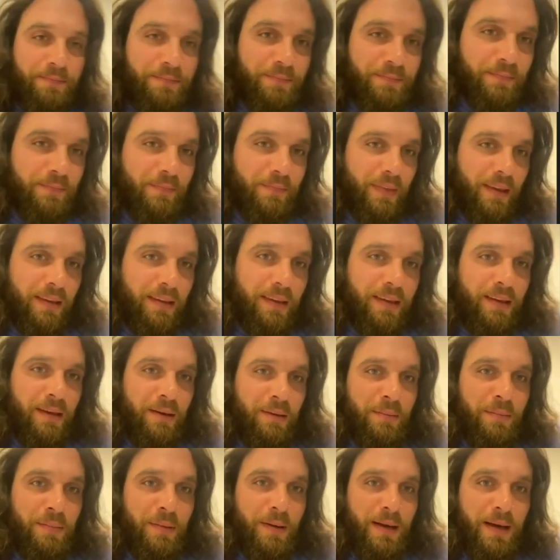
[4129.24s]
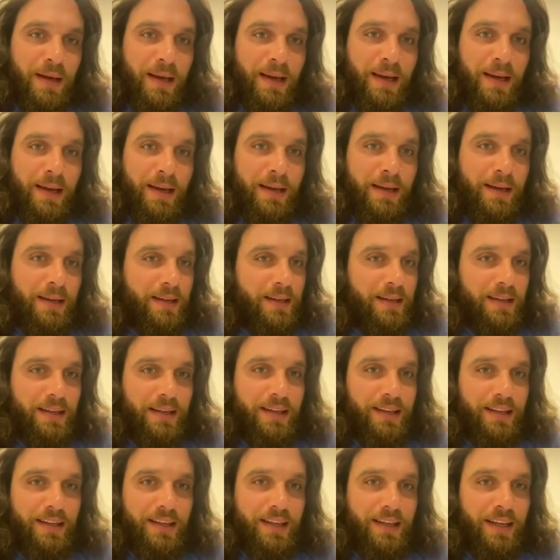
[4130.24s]
But
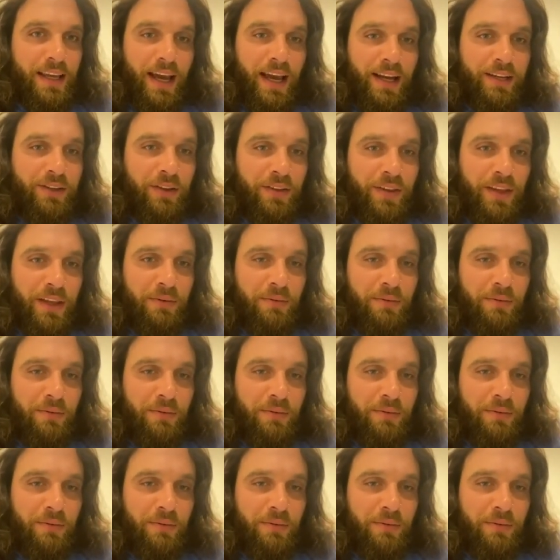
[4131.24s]
yeah, I don't think you